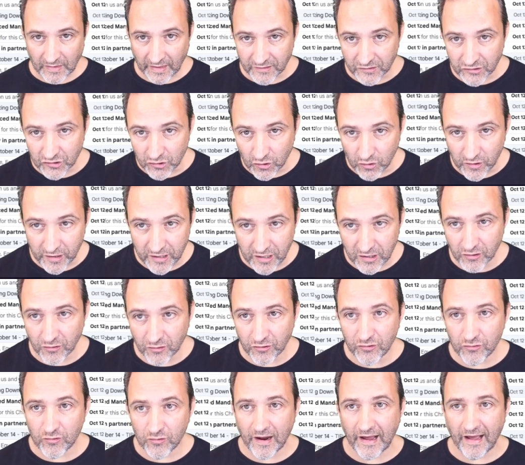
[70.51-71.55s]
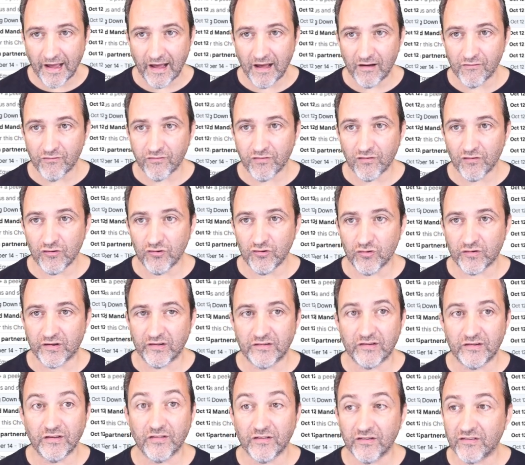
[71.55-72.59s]
So here you can
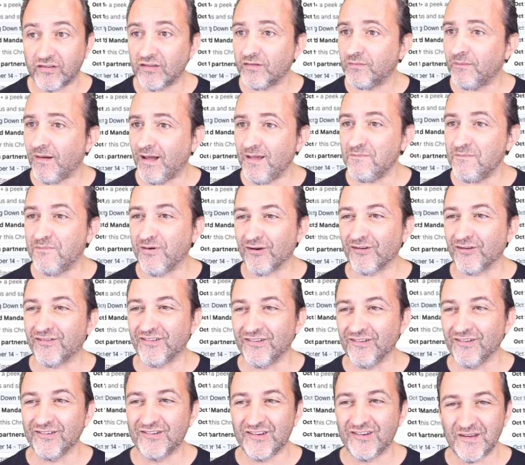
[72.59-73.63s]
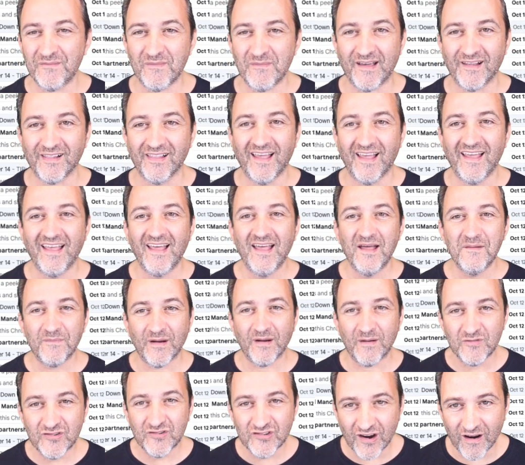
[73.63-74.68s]
see this is my personal Gmail, but
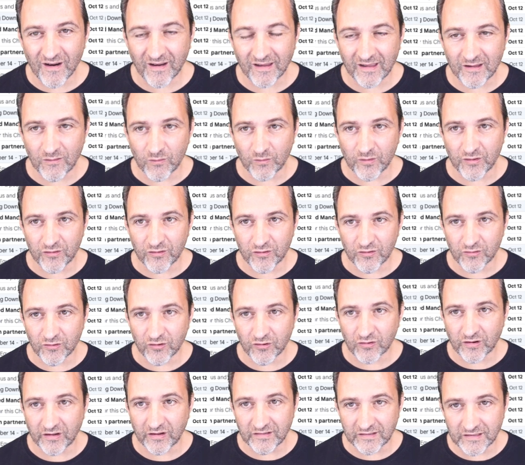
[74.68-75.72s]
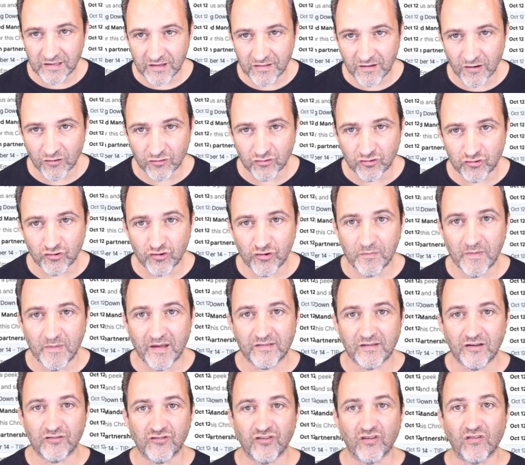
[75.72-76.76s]
I'm sharing it with you. You can see there are two
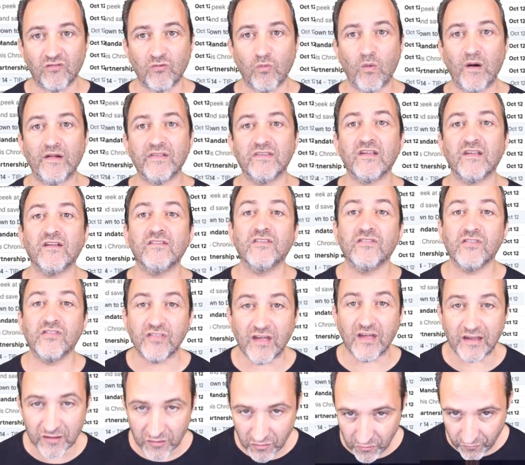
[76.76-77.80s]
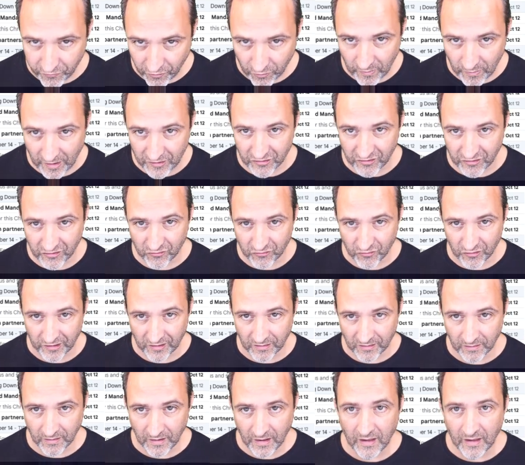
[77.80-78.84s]
messages. One says, thank you for registering,
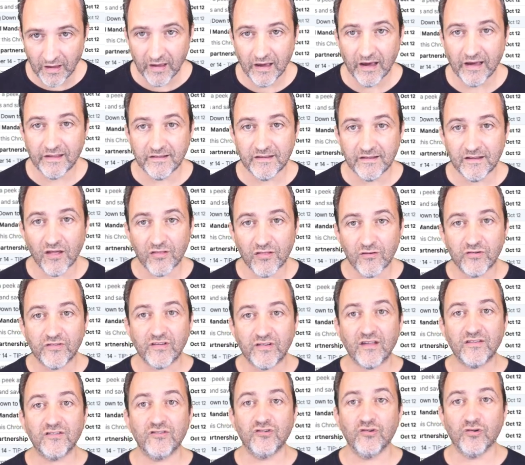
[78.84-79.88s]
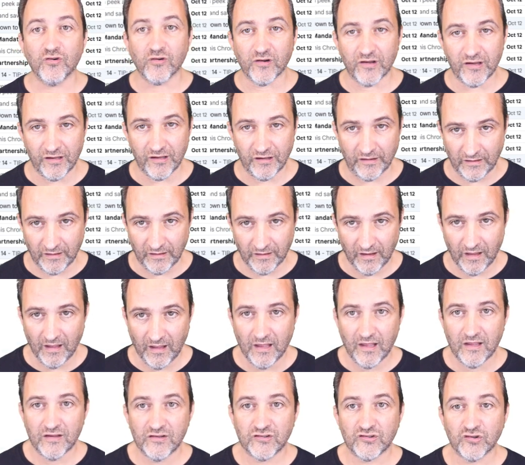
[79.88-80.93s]
and the other says you're in.
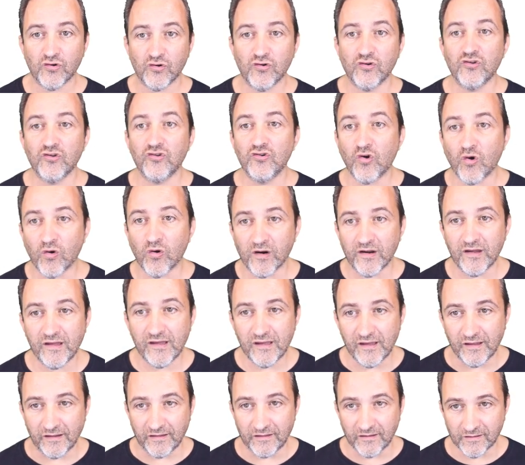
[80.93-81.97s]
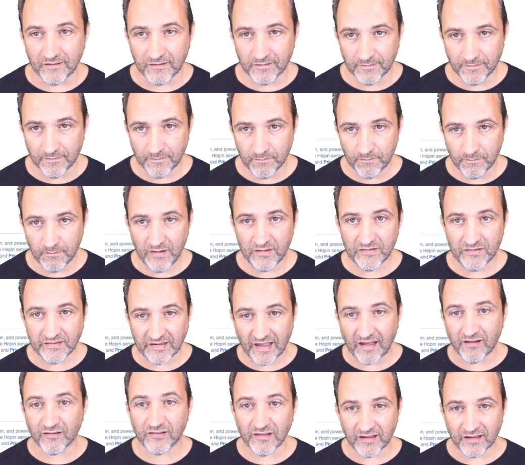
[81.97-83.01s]
So you're in may
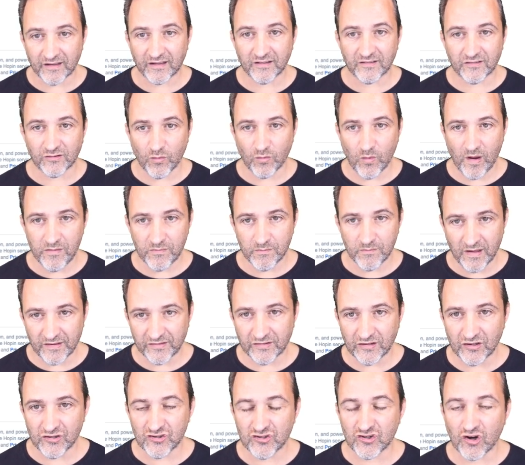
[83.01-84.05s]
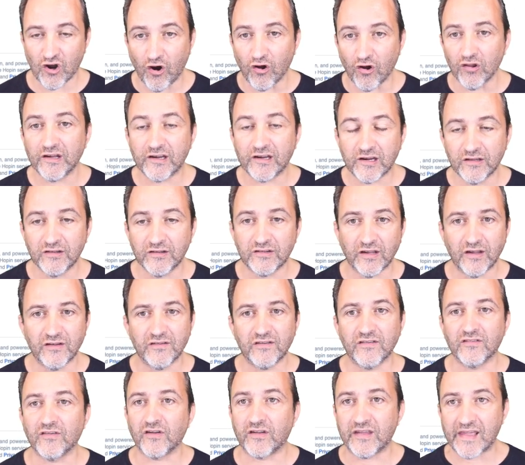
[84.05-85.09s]
sound like it's the right message. All it contains
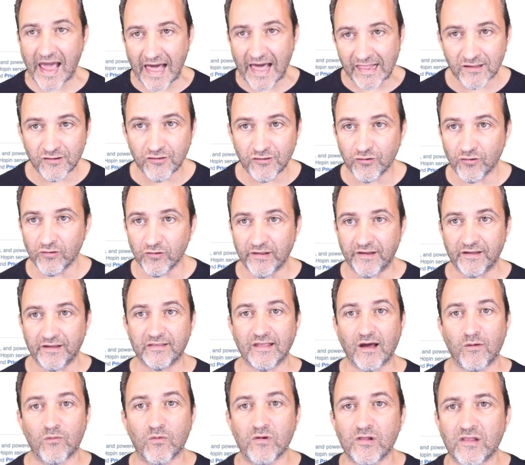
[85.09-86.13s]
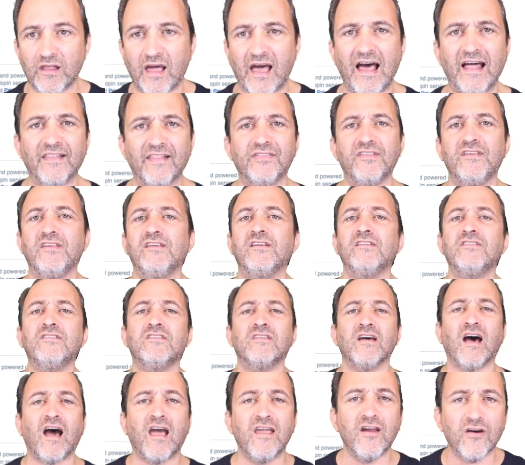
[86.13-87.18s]
is a calendar link that will add the
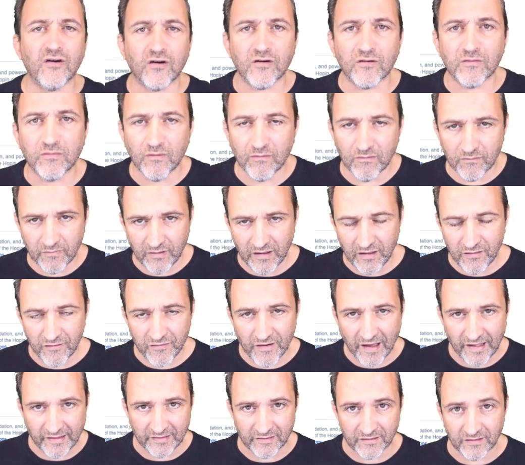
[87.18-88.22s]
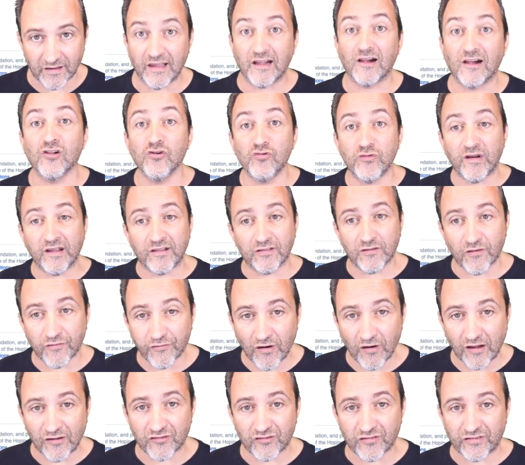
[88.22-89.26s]
entire event, including the
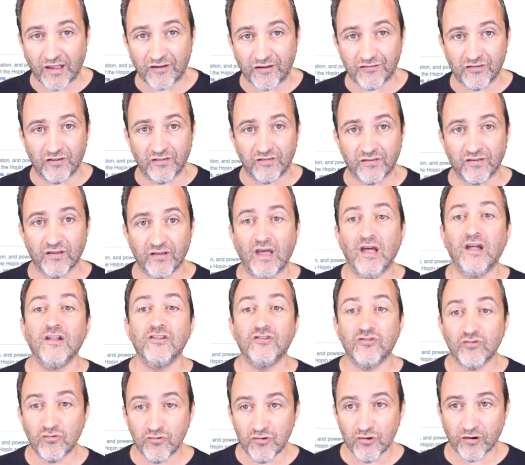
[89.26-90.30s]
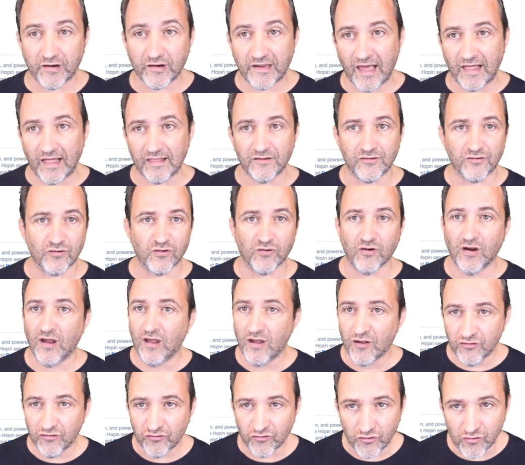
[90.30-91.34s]
French sessions, to your calendar.
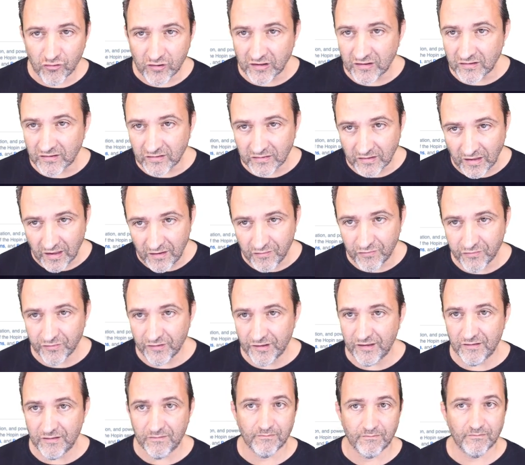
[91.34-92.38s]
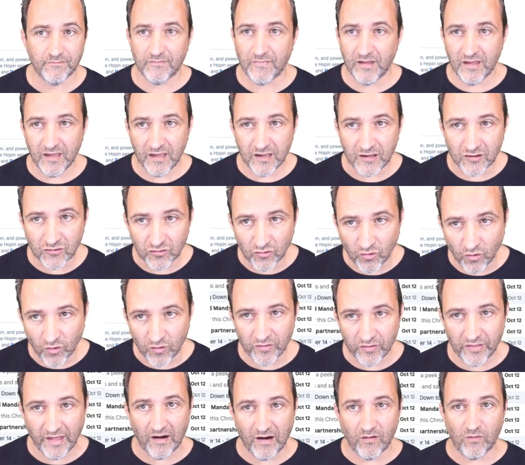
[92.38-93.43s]
So you can safely ignore
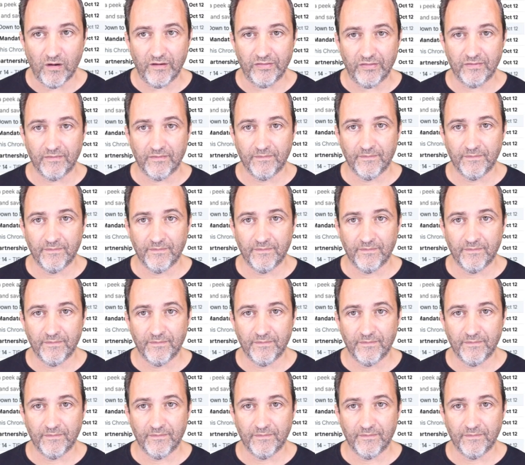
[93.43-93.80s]
that one.